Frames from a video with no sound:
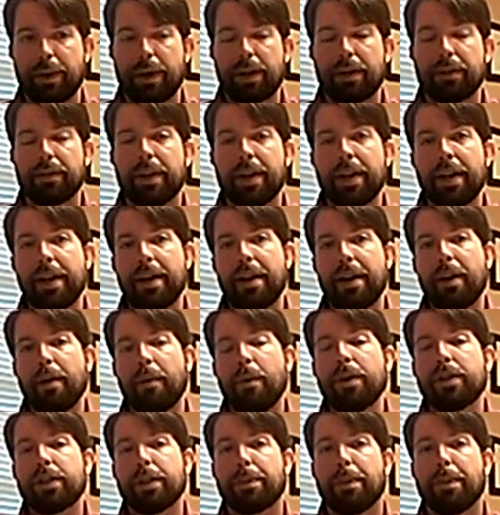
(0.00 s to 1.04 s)
Well,
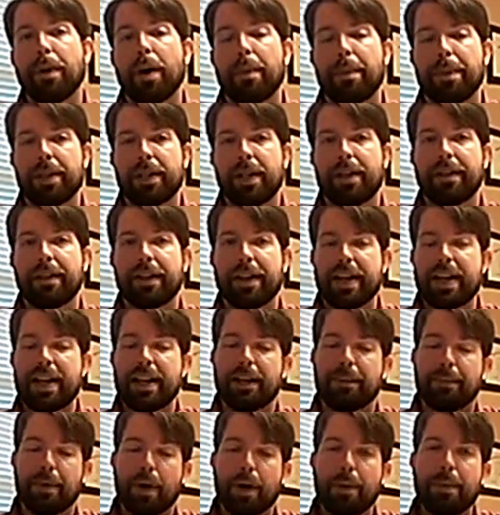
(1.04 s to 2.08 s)
what's the purpose of it?
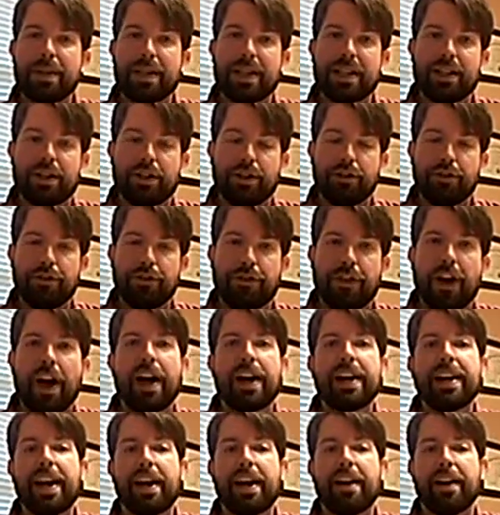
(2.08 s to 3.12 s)
Again, the purpose is to
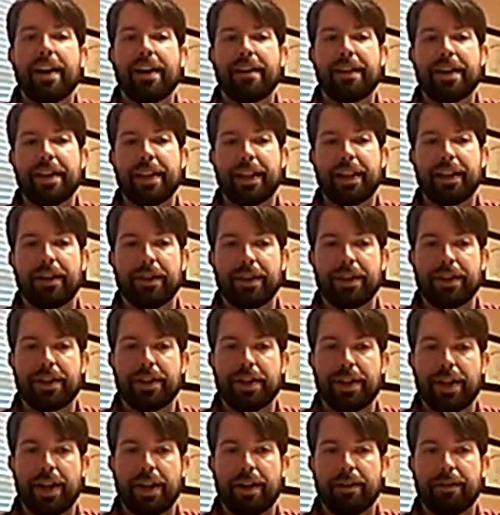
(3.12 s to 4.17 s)
find out everything there is
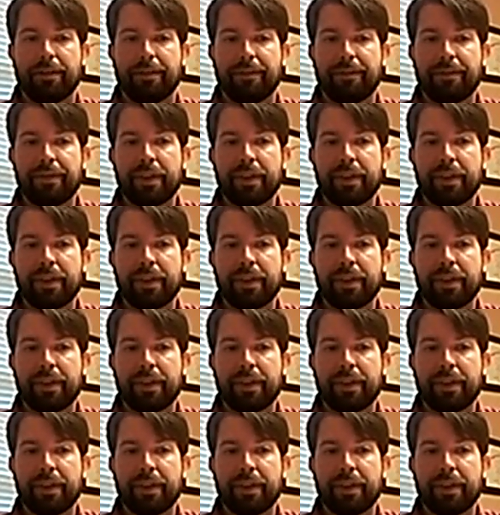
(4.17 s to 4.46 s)
to know.